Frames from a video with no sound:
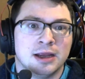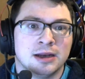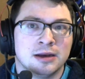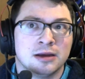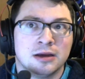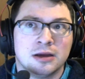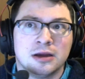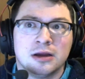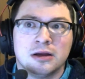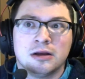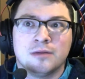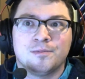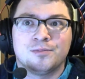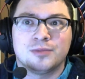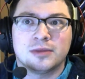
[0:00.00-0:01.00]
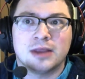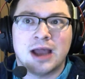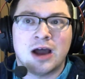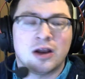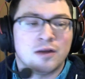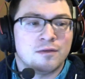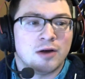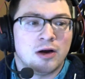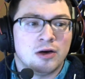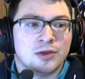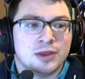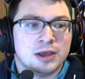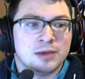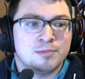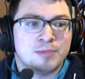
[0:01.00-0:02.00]
And out of all
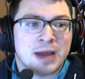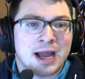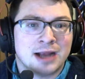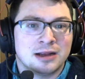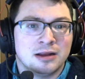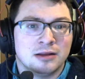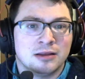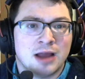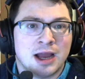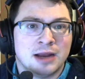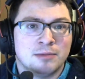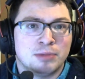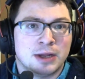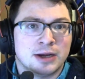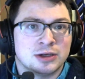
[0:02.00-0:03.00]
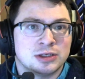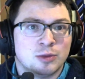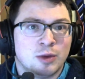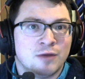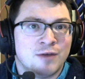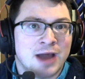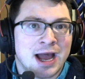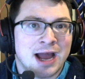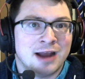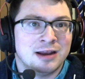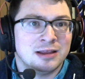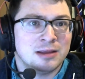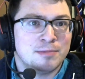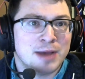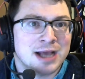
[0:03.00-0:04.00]
the back line players that we've had
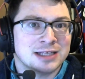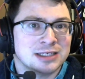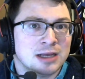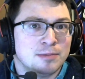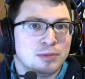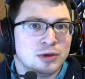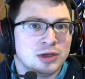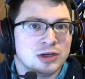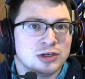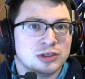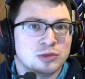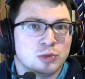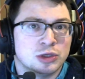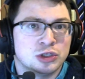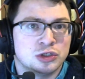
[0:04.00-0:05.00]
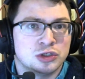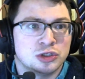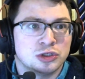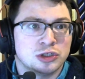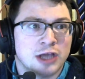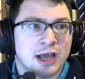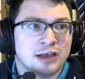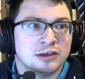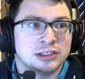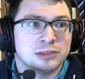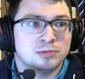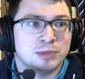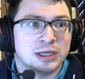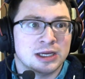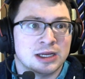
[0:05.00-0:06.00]
in the past couple years, which has
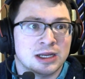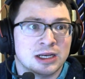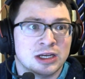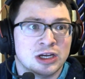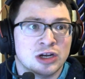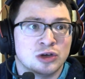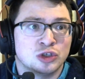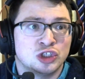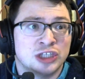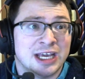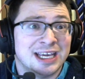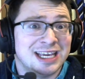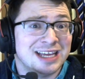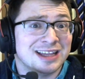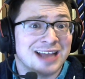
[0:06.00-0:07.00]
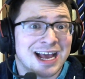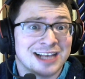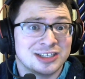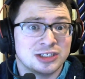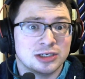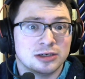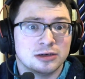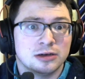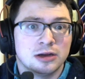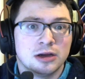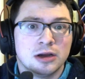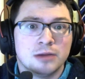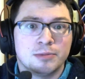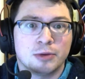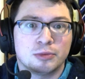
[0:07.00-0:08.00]
been, shaky last year,
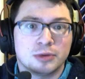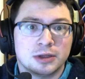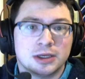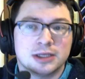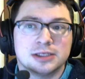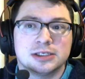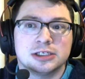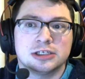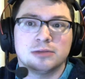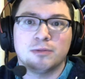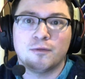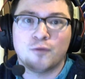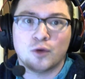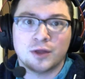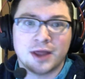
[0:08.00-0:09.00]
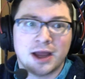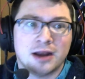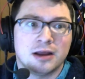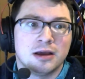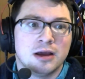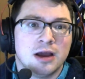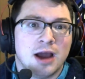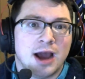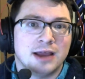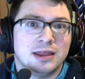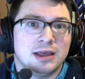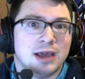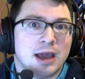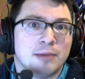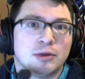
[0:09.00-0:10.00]
but really consistent before that, I
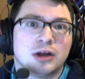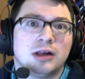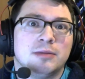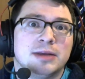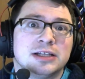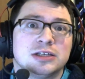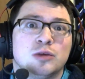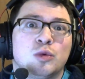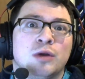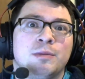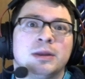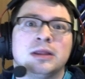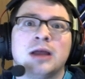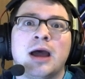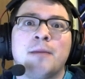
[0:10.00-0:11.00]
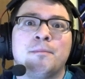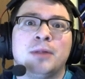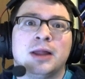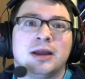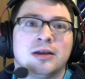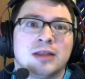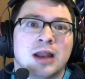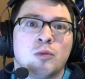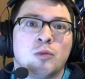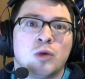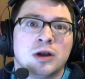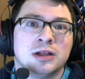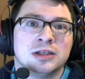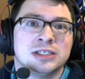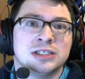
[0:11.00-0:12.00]
think Emer Clementa would have been that player that I
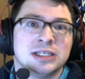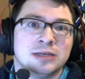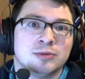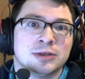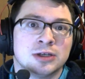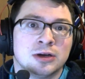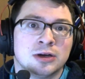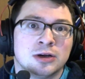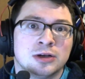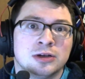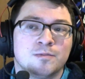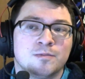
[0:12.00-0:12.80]
wanted to see return